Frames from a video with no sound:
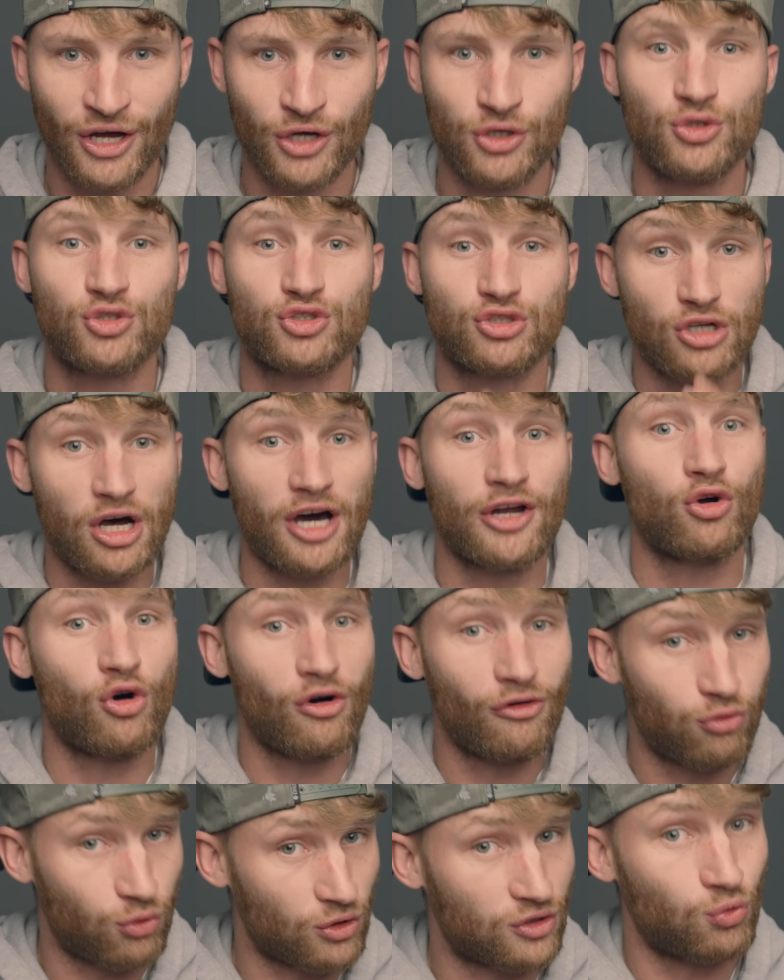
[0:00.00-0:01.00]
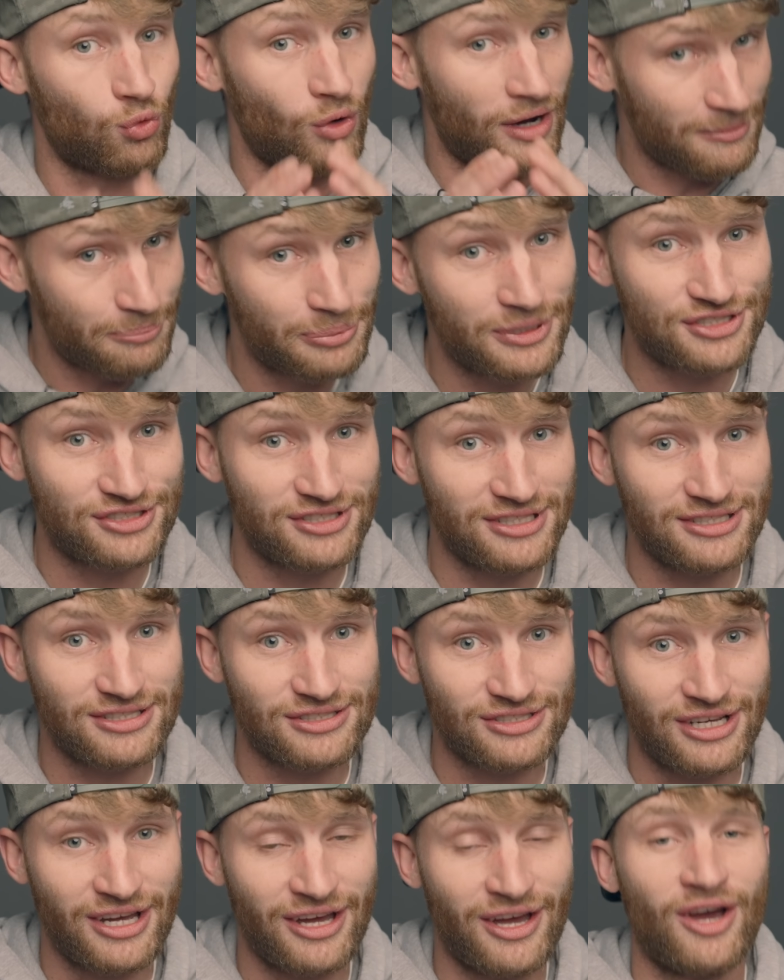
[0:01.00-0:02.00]
You start off with one
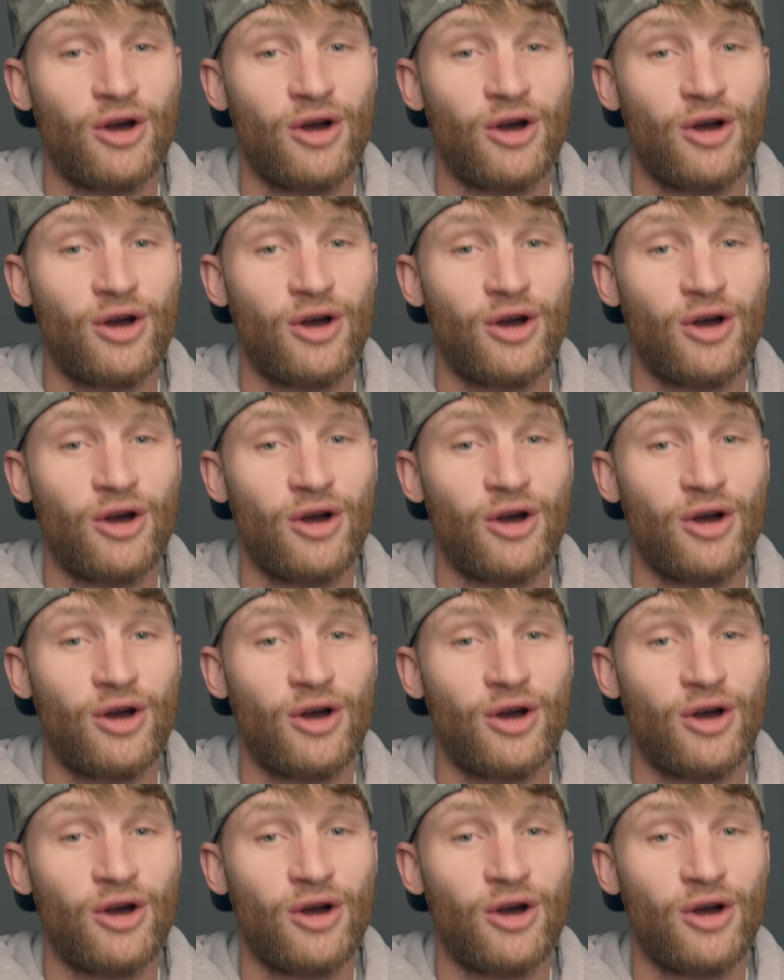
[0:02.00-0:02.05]
business.